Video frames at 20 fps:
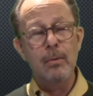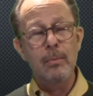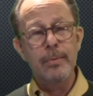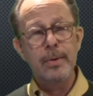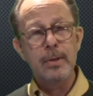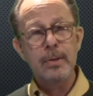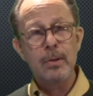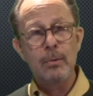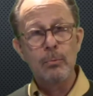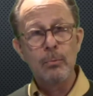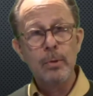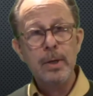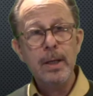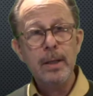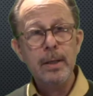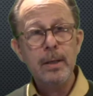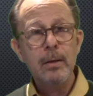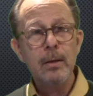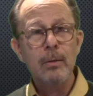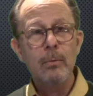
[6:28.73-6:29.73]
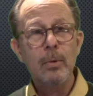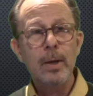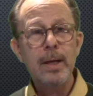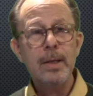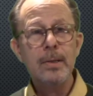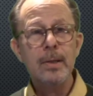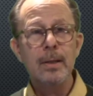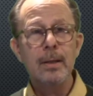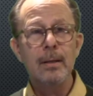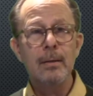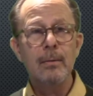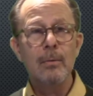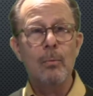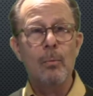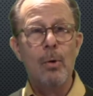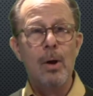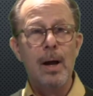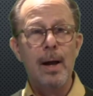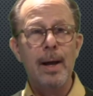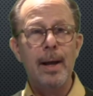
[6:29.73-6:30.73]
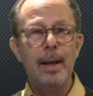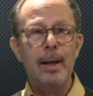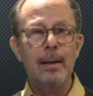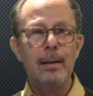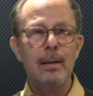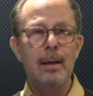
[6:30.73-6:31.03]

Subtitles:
there's a really good reason why